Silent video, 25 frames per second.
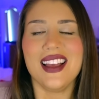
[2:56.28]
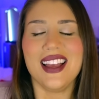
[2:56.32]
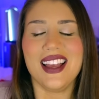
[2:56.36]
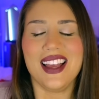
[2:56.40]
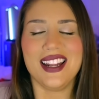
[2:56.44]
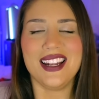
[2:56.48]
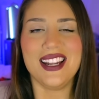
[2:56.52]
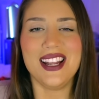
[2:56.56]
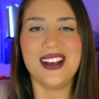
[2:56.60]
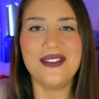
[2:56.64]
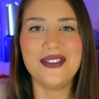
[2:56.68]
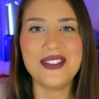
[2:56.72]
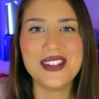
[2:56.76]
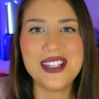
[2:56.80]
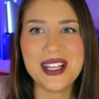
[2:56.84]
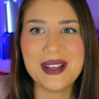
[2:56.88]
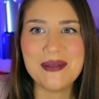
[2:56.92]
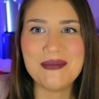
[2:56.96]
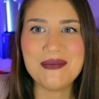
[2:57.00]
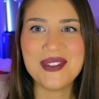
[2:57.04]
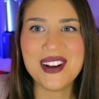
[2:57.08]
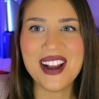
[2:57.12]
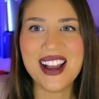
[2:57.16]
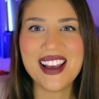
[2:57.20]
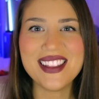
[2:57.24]
enough
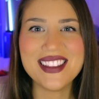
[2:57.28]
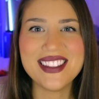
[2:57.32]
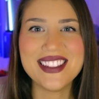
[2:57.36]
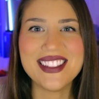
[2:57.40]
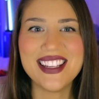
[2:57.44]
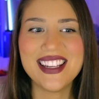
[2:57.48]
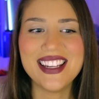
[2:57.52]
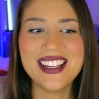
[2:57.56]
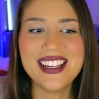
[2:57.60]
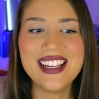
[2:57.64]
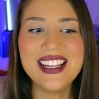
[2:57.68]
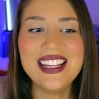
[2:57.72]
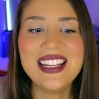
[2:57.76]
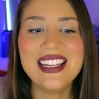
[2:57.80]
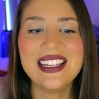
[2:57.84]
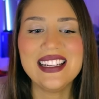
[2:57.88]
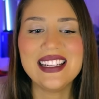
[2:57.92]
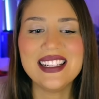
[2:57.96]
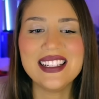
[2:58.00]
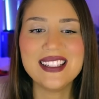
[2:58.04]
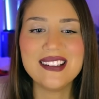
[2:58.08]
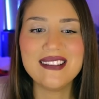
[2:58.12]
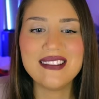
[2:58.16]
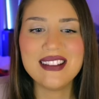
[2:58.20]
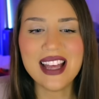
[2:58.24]
deep breaths in,
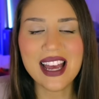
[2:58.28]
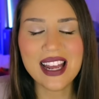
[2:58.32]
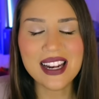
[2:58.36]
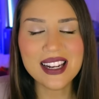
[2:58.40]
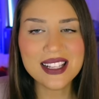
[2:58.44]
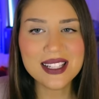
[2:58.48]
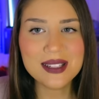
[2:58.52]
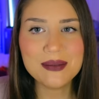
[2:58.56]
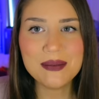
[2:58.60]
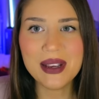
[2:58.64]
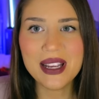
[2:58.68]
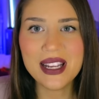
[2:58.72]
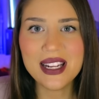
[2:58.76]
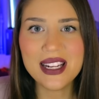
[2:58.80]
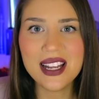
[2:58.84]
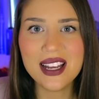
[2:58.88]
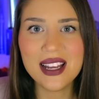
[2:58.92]
so that has made